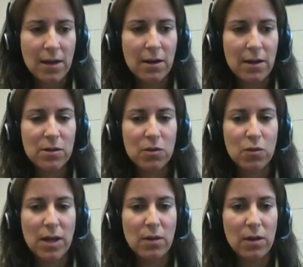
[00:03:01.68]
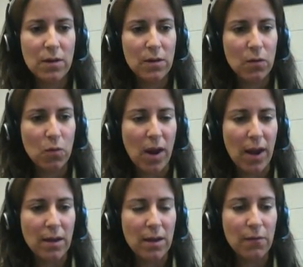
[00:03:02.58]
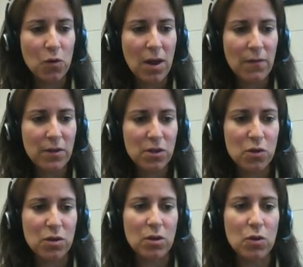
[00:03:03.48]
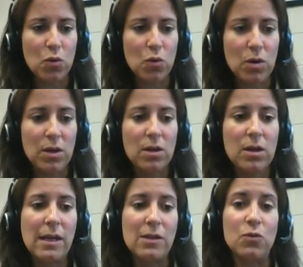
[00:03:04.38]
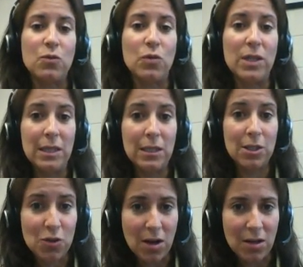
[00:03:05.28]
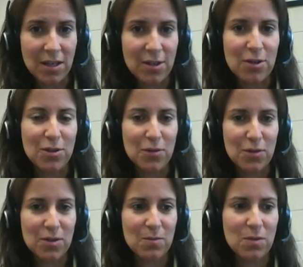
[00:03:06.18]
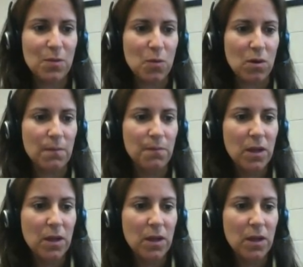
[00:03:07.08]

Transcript: here's a great way, if you have a student who is really struggling, could use some support,